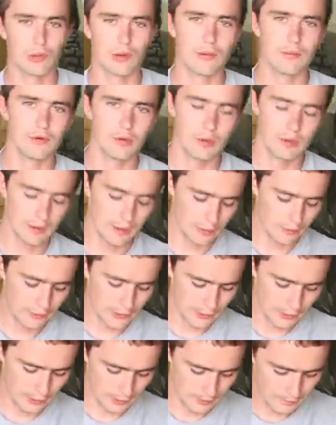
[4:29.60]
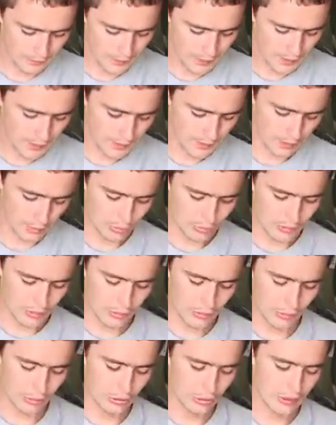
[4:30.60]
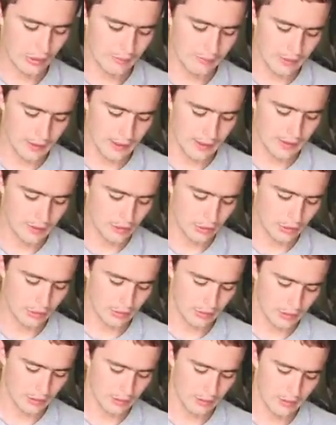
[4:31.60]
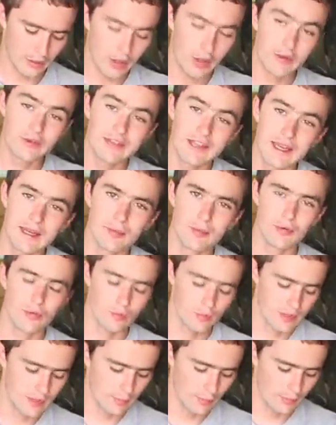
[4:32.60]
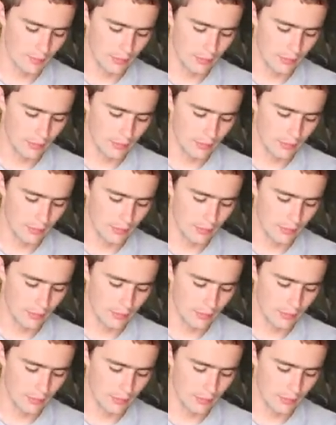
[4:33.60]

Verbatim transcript: what I'm doing here today, is to use a 7 8 a non-tapered reamer.